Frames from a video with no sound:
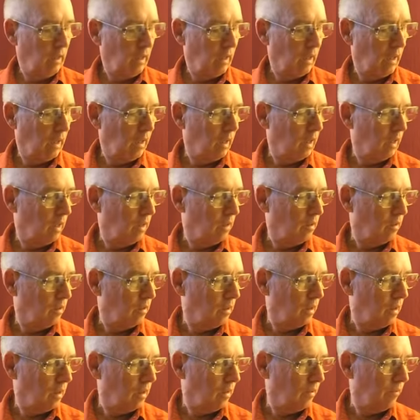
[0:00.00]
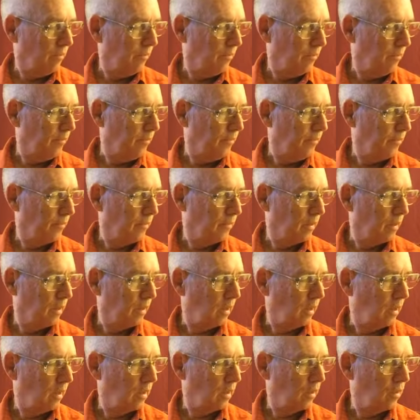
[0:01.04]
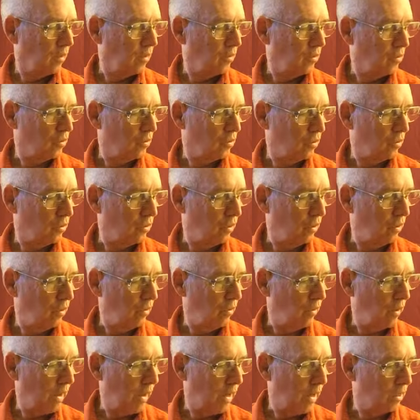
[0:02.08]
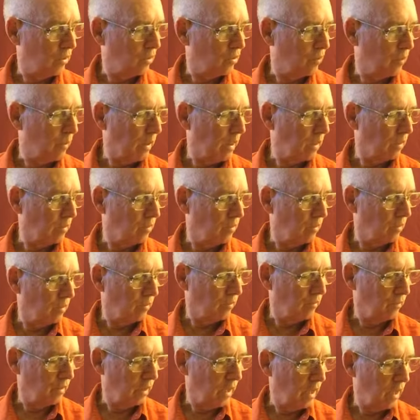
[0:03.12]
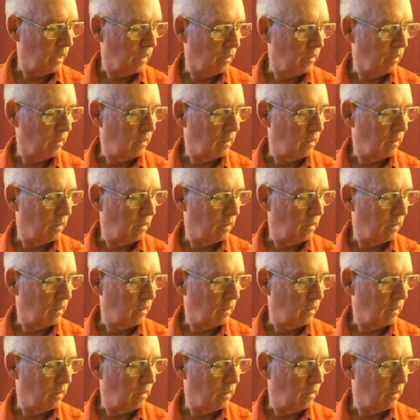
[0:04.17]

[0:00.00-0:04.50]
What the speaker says: and there's two aspects of that